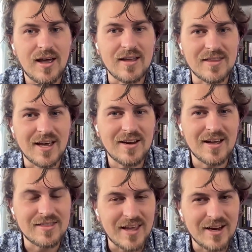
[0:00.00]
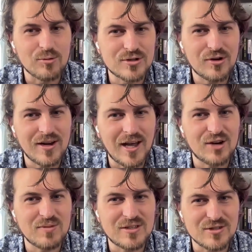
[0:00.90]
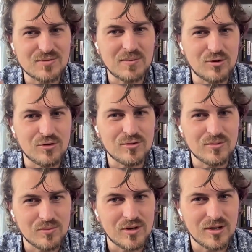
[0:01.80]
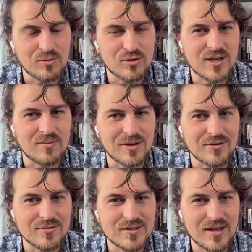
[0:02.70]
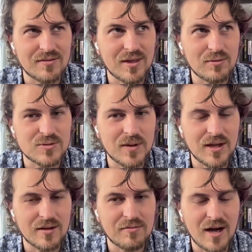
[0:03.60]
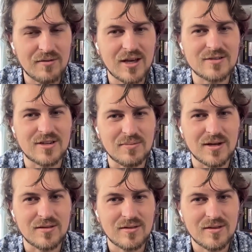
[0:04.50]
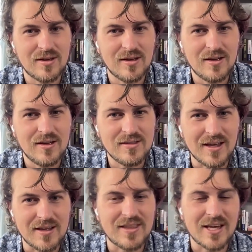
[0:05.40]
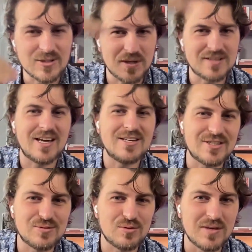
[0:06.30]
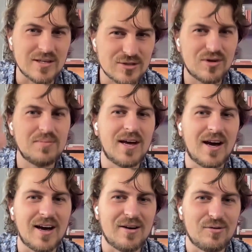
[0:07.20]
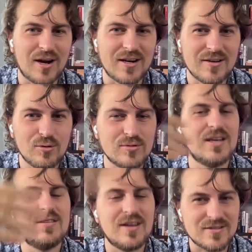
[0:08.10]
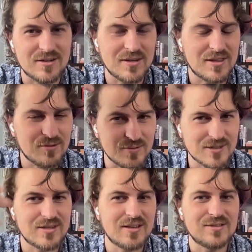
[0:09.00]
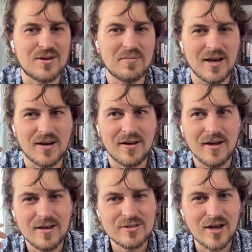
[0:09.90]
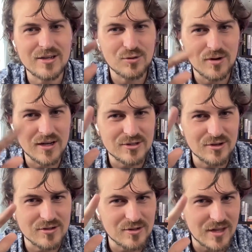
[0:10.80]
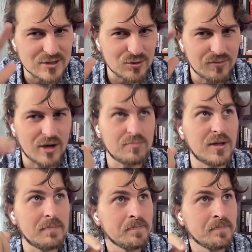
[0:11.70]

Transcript: And that also allowed me to spend more time, because if they were spending 5,000 a month, the expectations would be extremely high, right? Or 10,000 a month, it would be extremely high. So that sort of helped me.